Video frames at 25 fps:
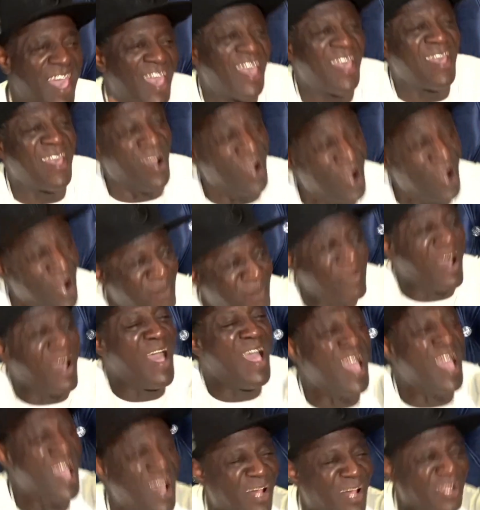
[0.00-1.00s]
On my
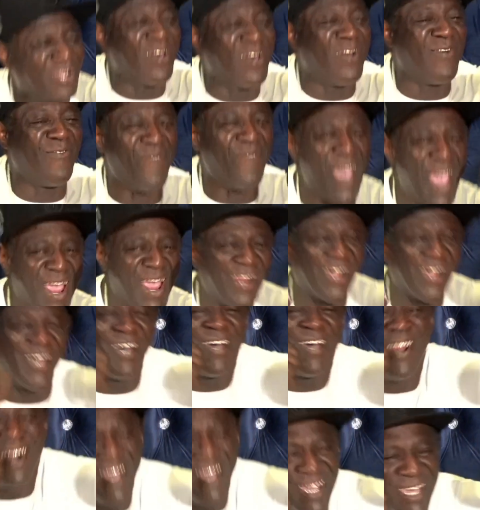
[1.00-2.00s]
elevator,
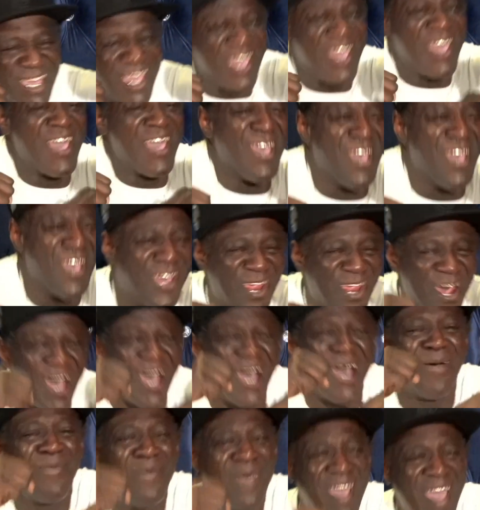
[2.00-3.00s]
get
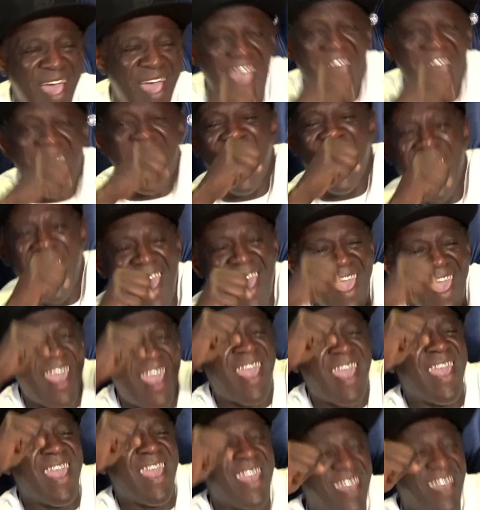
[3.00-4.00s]
up.
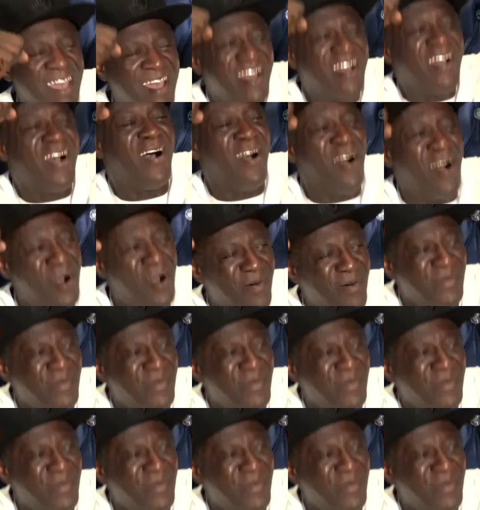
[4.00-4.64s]
Hey! On my